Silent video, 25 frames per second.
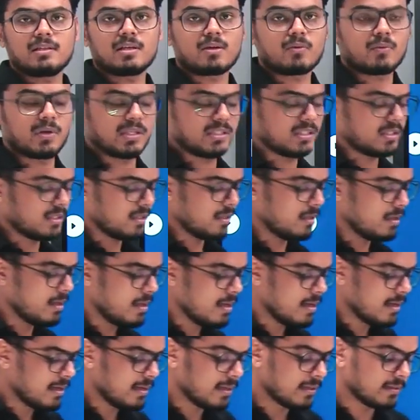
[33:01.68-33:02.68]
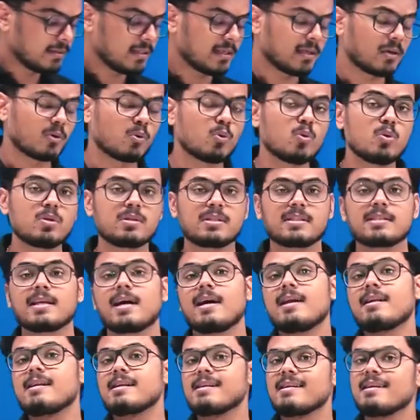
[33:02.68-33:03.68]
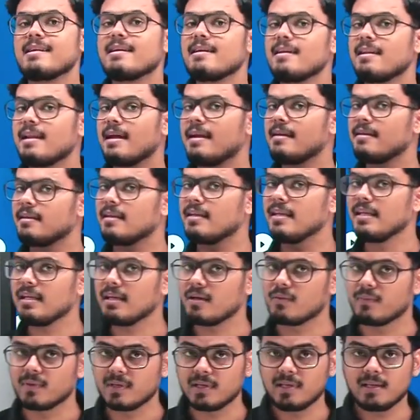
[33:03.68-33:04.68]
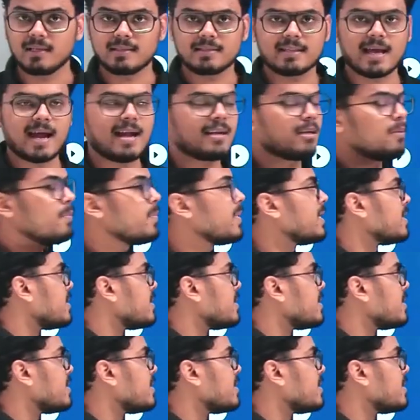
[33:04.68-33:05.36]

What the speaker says: in the question the roots are real and equal. That